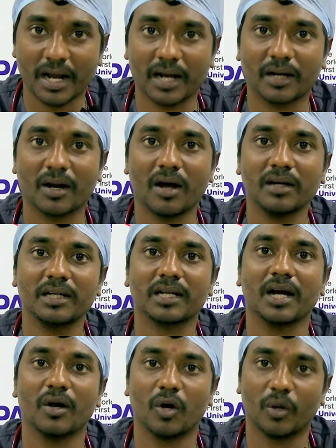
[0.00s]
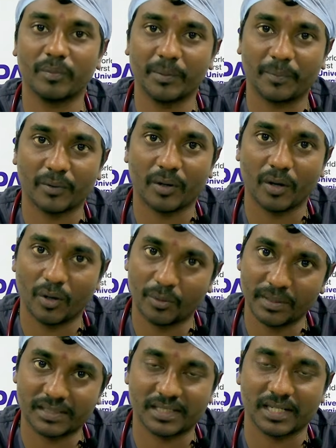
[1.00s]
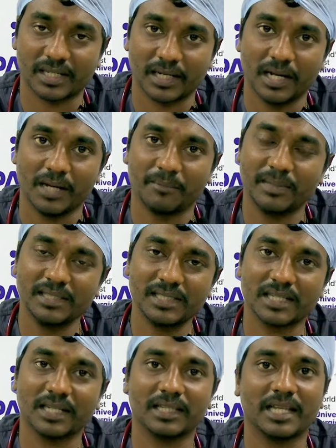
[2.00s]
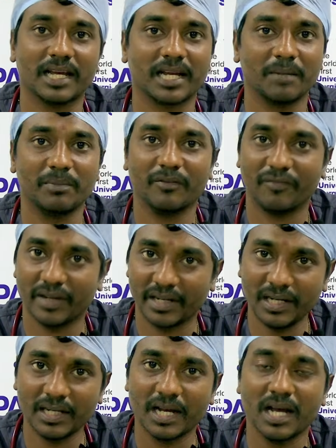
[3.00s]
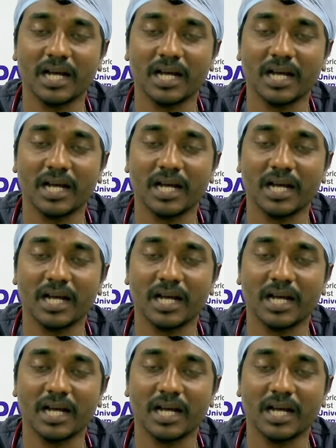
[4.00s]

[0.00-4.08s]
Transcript: and not omnistic means they can be varied.